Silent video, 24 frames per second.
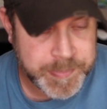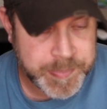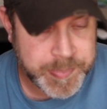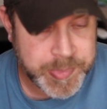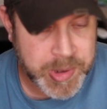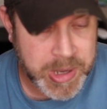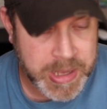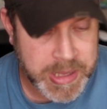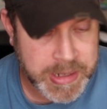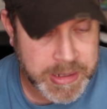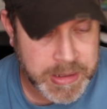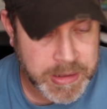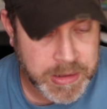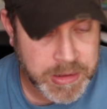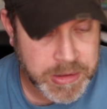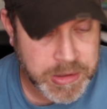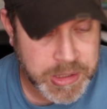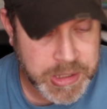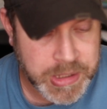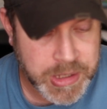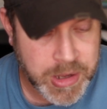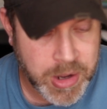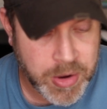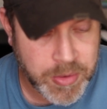but
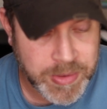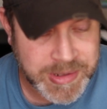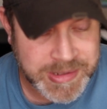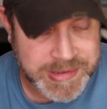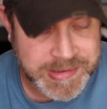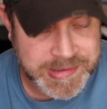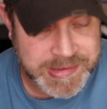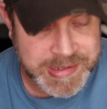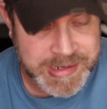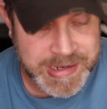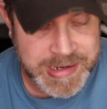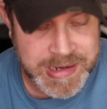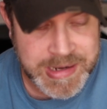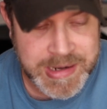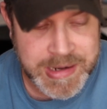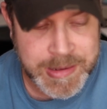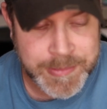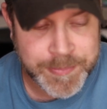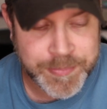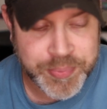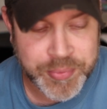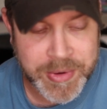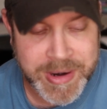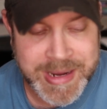you know, it
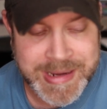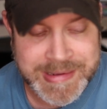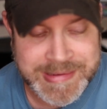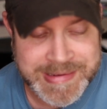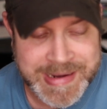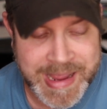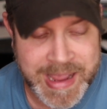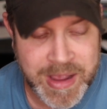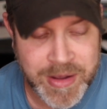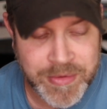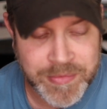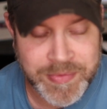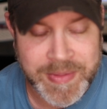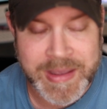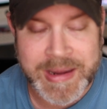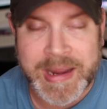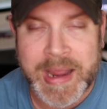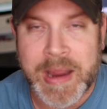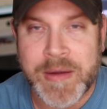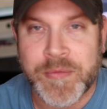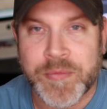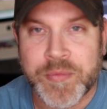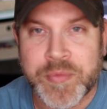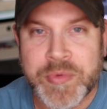didn't break down like
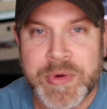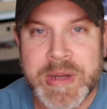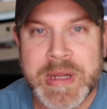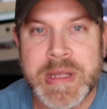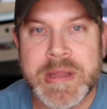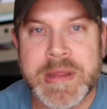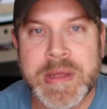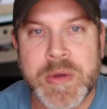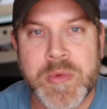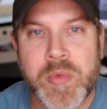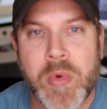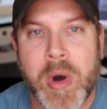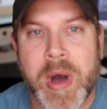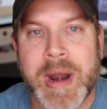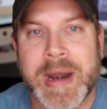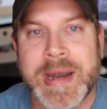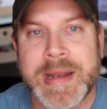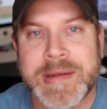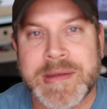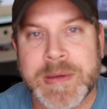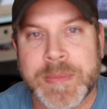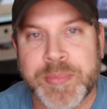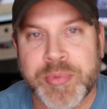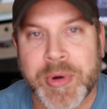I really wanted
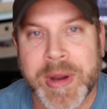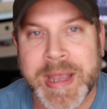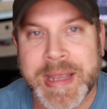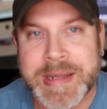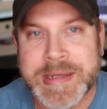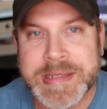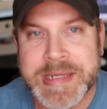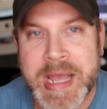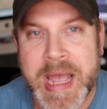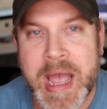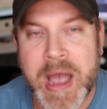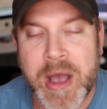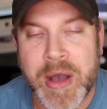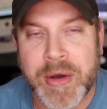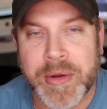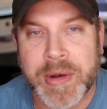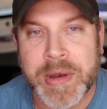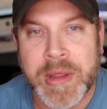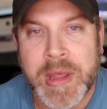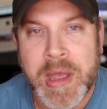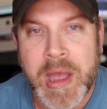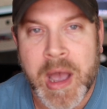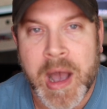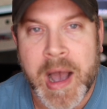it to break
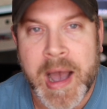down.